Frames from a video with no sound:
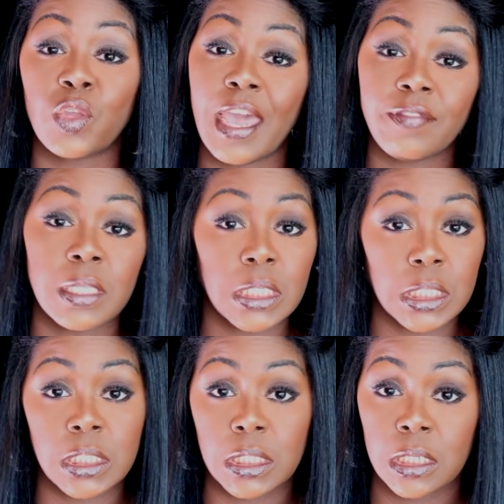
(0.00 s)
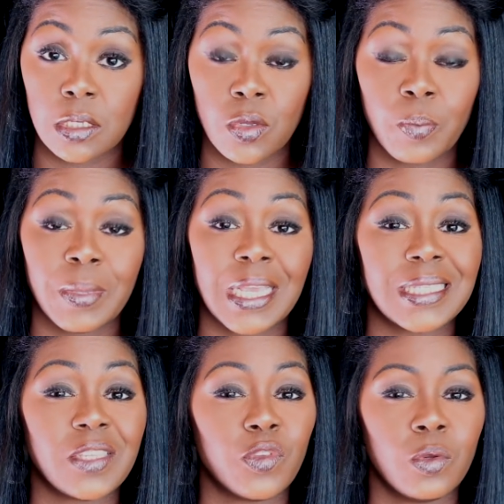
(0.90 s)
you have to sit still
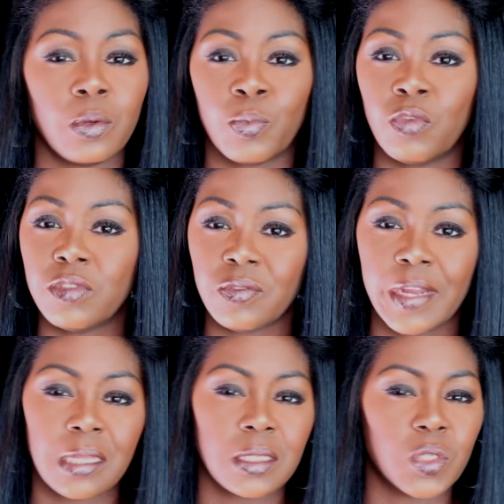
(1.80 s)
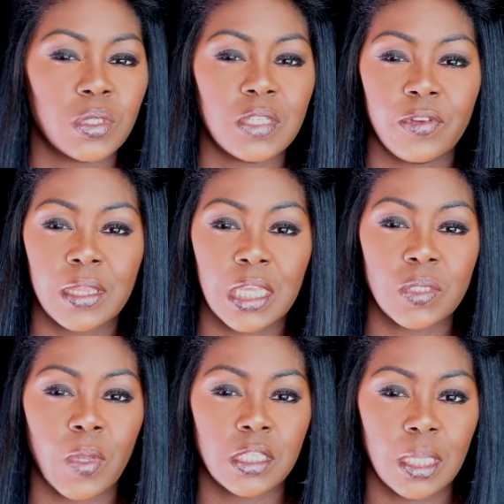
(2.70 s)
because if you're moving around and doing different
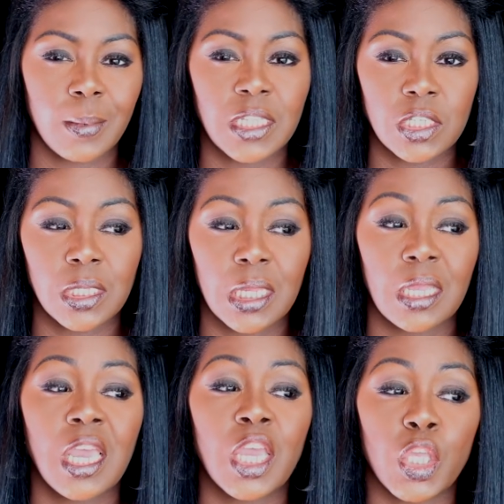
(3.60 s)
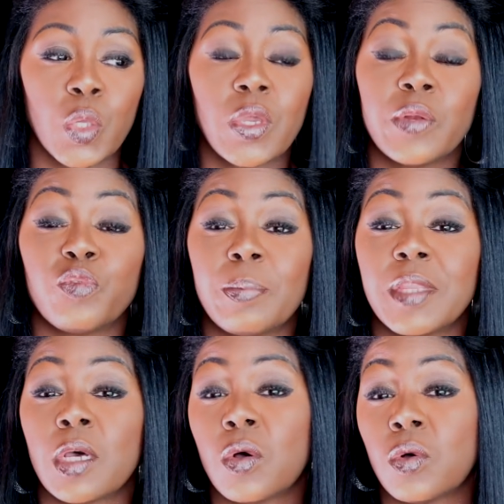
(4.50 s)
things while you're deep conditioning, you can
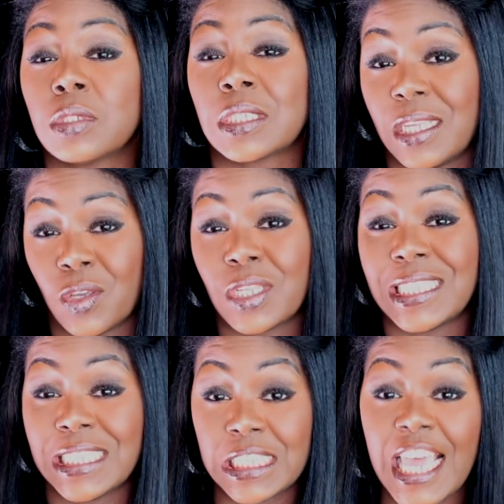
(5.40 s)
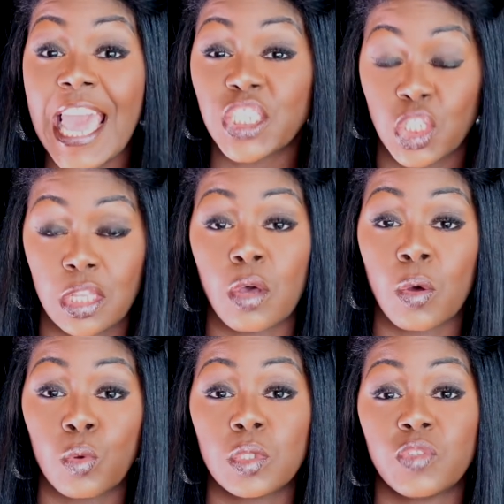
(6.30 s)
rip the hose, you can detach the
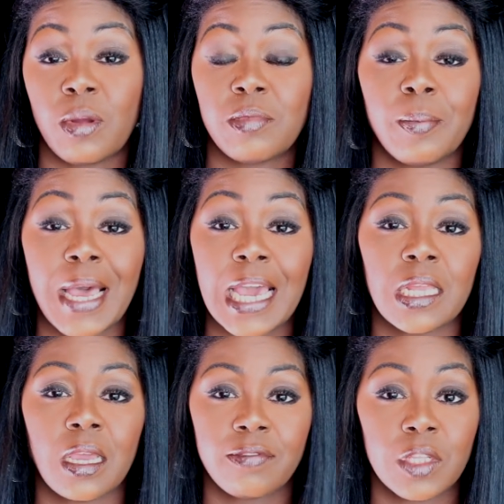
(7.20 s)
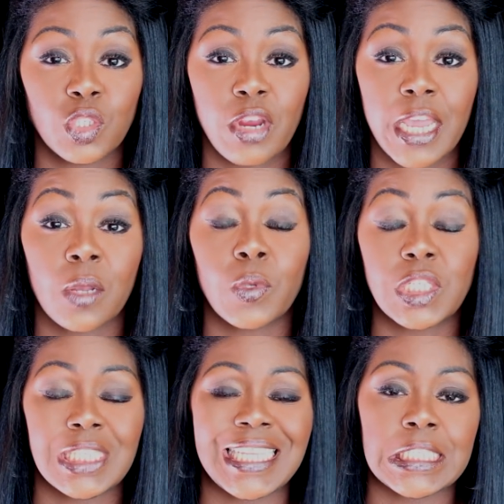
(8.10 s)
hose from the body of the dryer,
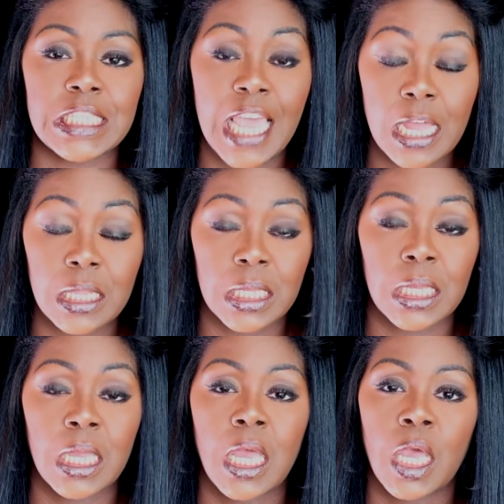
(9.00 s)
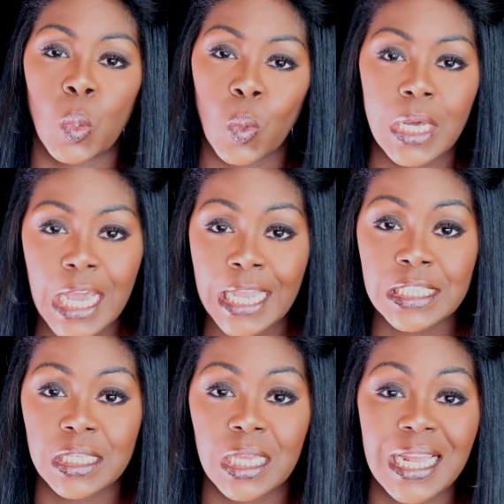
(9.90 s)
which is exactly what I
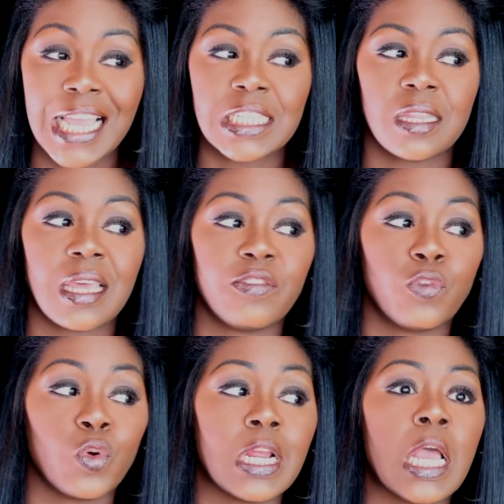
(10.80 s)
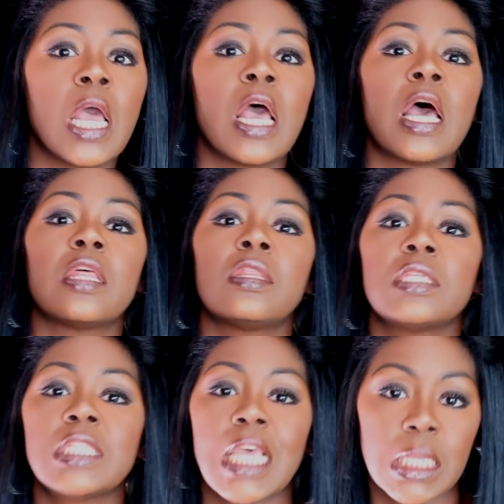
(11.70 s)
did. I did that for
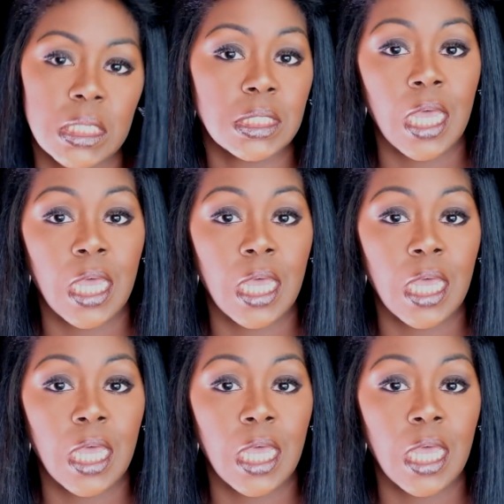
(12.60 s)
the second